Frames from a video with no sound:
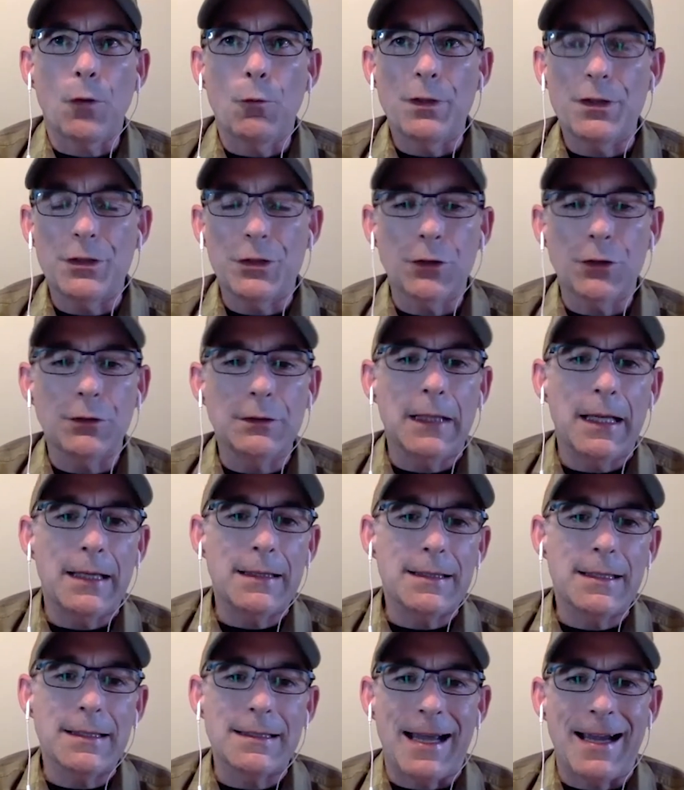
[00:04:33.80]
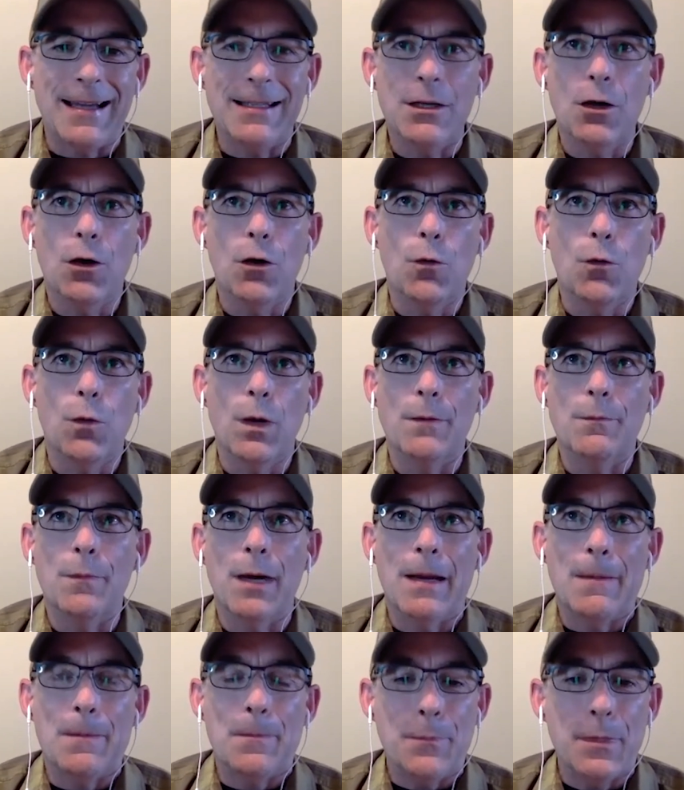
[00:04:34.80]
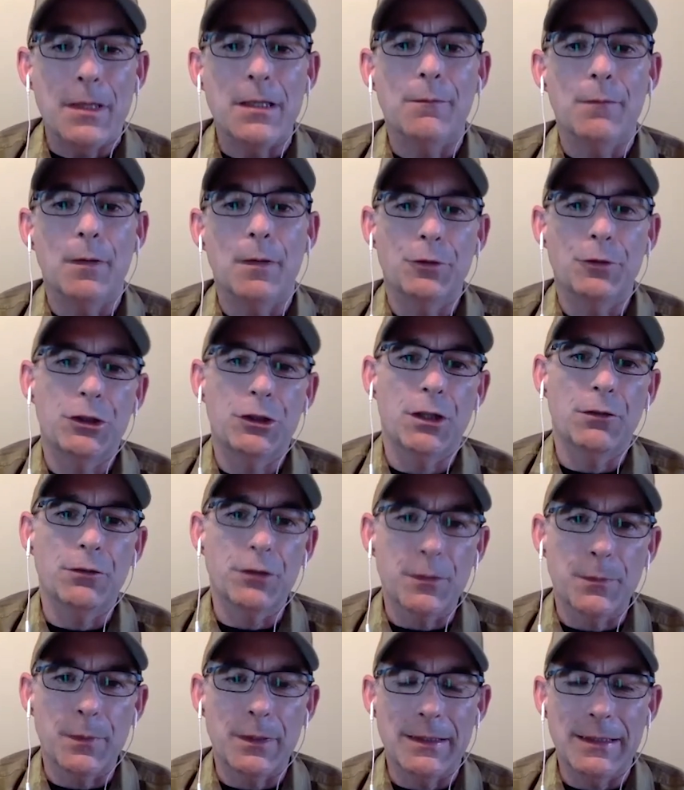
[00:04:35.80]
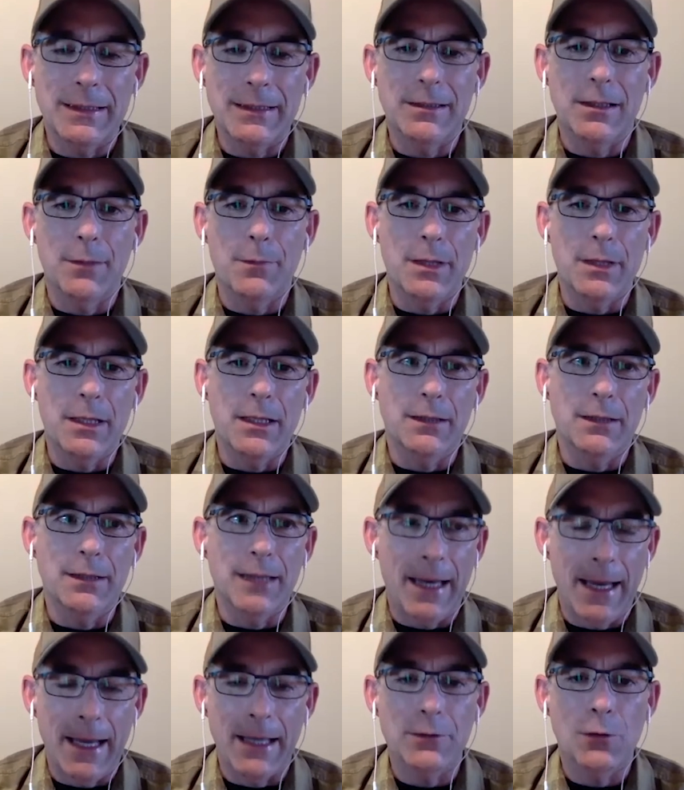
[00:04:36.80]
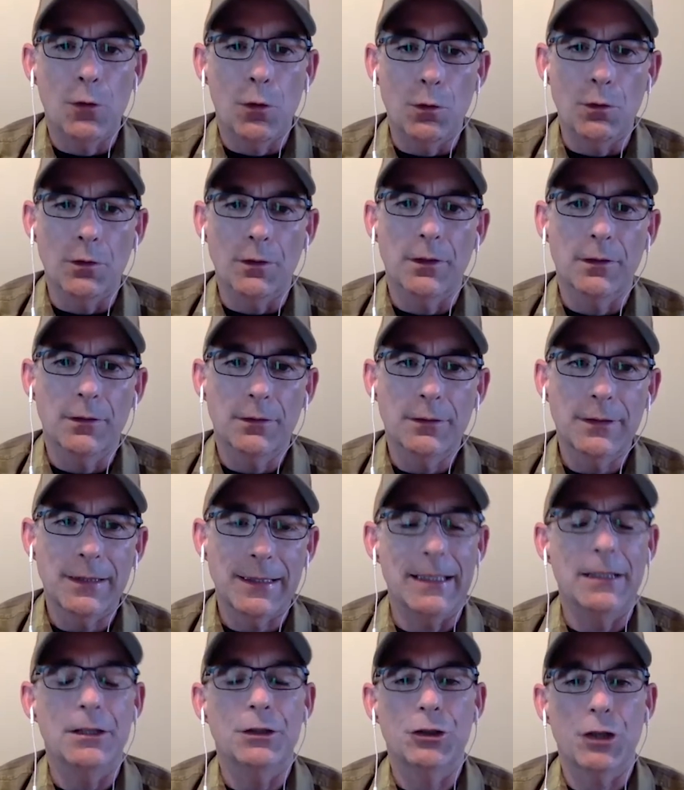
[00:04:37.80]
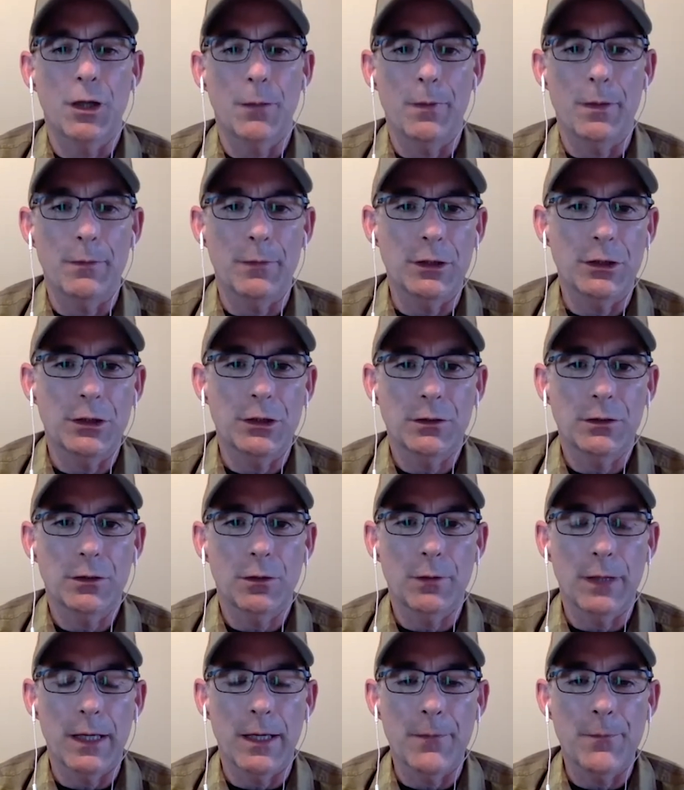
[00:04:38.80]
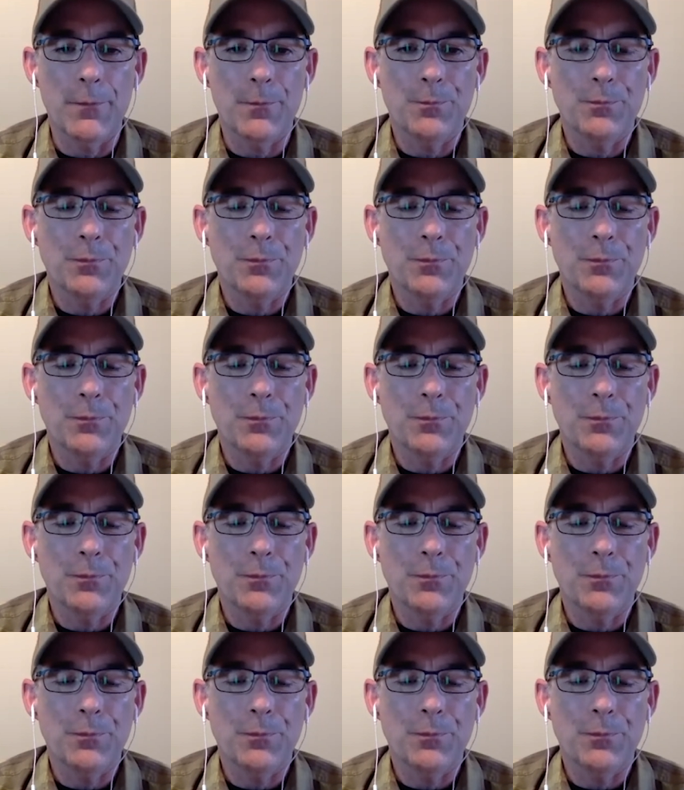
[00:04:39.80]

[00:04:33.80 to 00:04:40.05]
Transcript: With certain lenses, I know what my minimum shutter speed needs to be to handhold to get a sharp image. Okay.